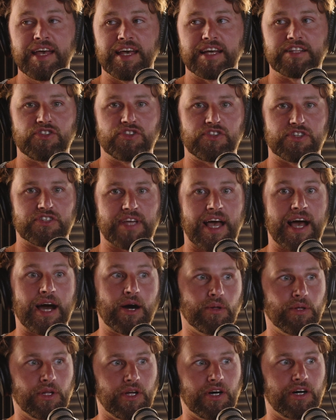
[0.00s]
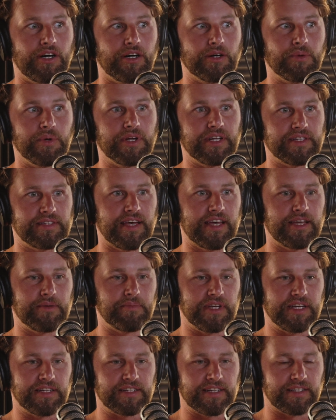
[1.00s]
It's just how long would it take
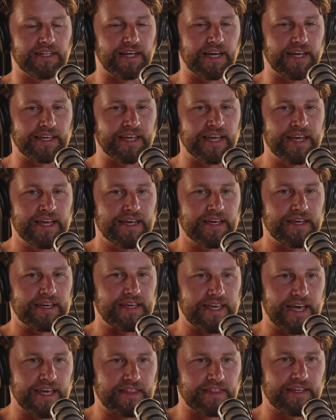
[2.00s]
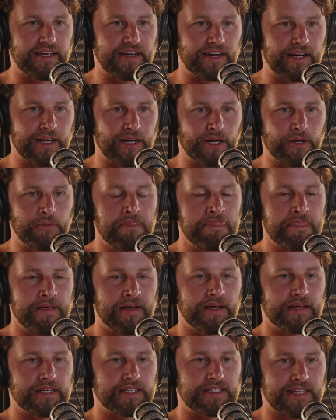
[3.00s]
me to like get there,
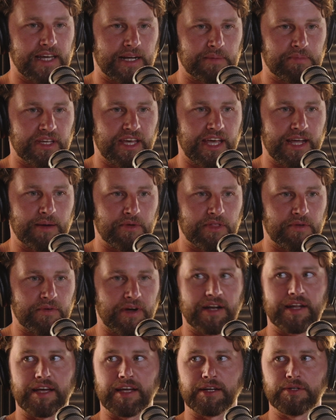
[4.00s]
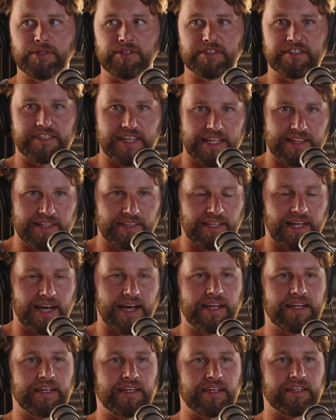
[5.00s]
set up the camera in the right angle, set the
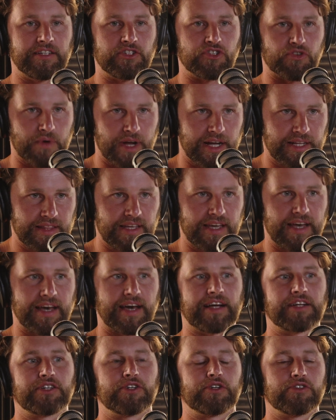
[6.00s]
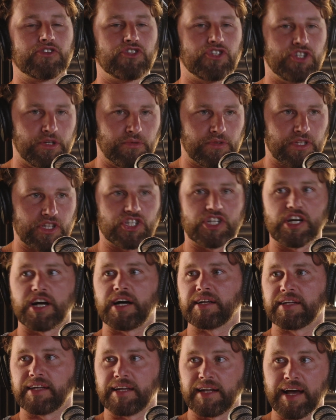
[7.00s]
lighting, direct the actors, shoot the
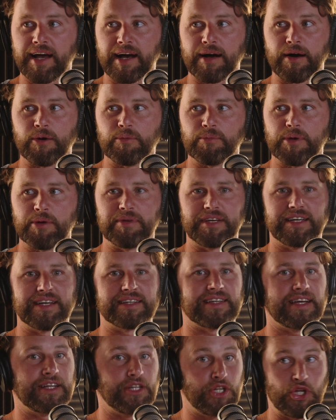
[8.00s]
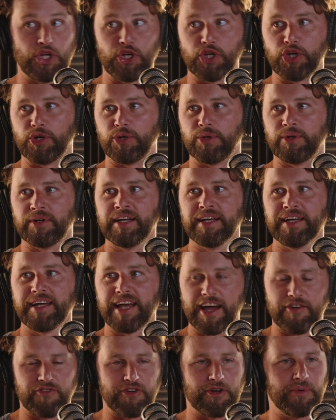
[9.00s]
shot, and get out. But because I knew
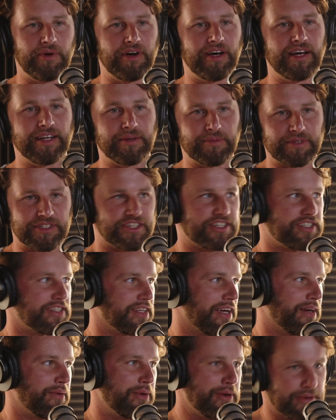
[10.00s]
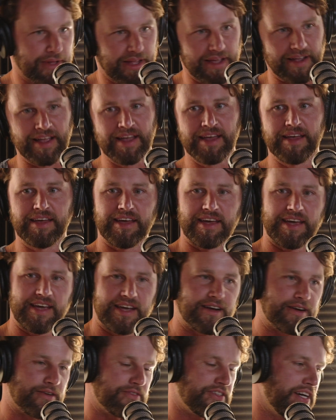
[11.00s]
everyone, it was just like we were like,
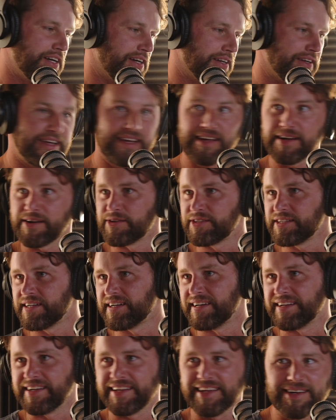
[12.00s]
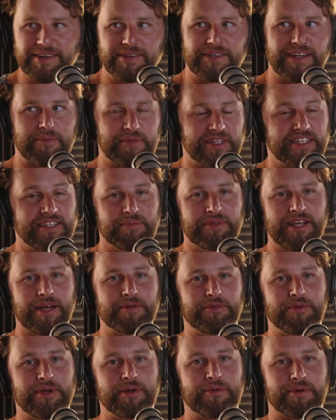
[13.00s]
here, done, here, done, here, done. I mean,
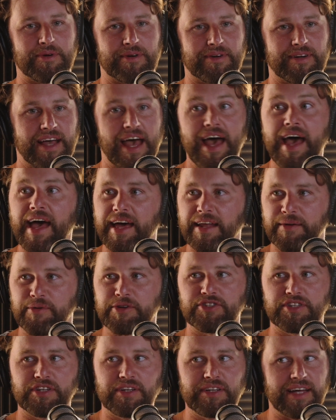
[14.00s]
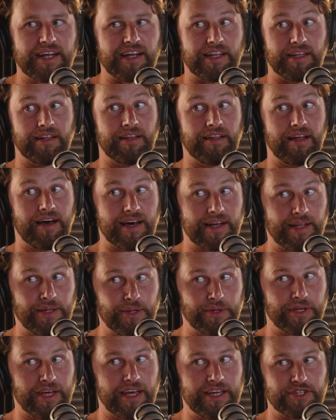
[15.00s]
sometimes we were ahead. We were still at a lot of
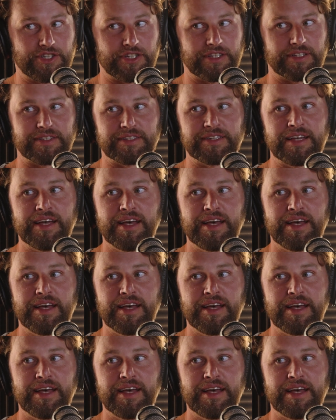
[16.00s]
locations.